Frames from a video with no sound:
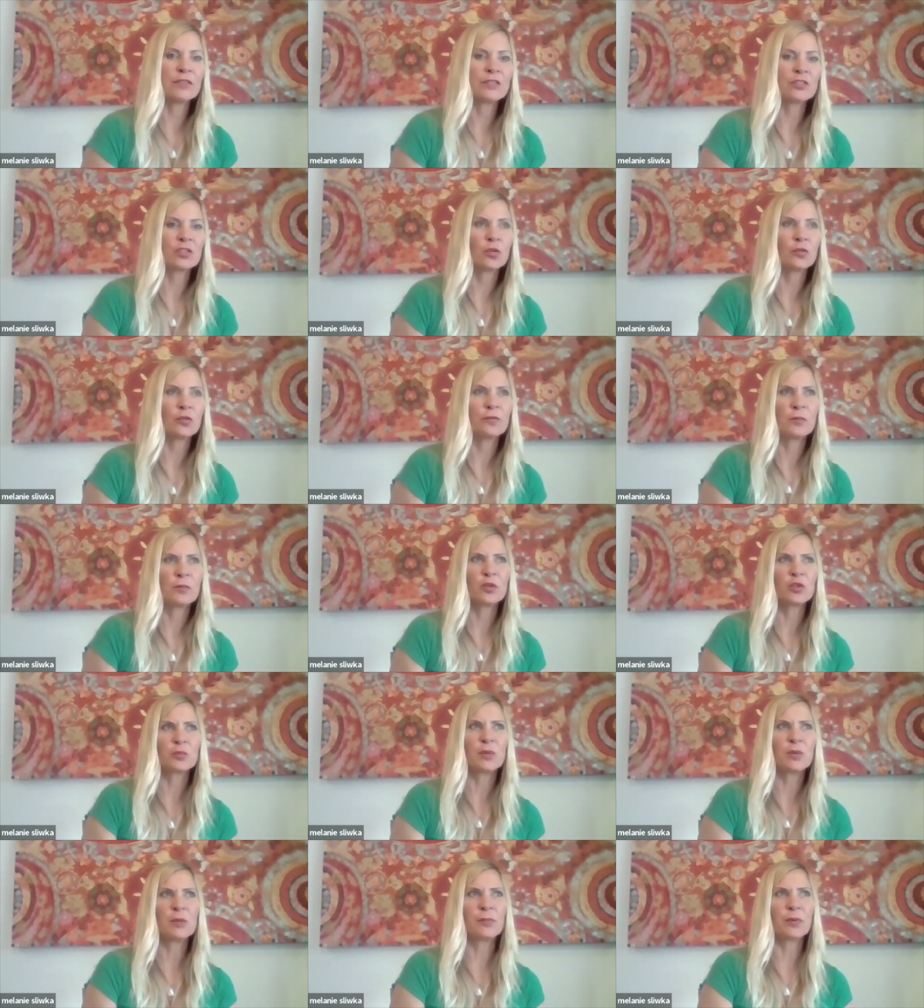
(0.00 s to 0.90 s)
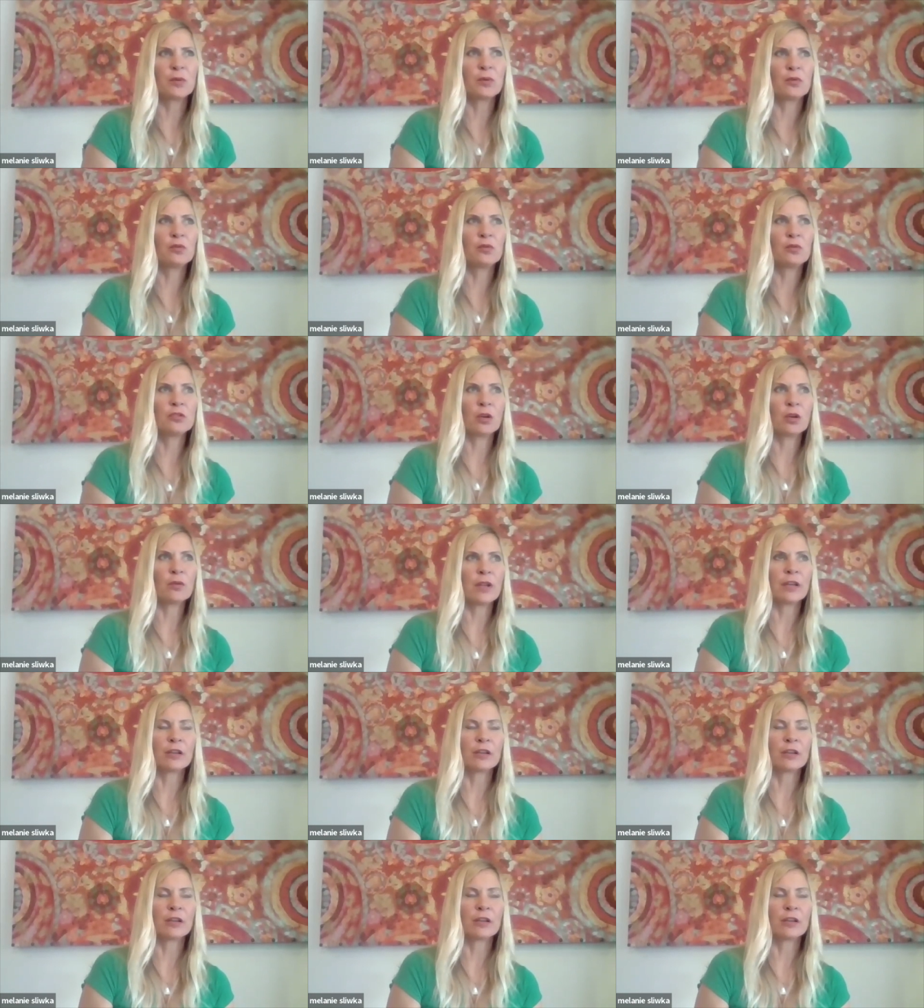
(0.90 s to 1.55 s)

And so if most people who don't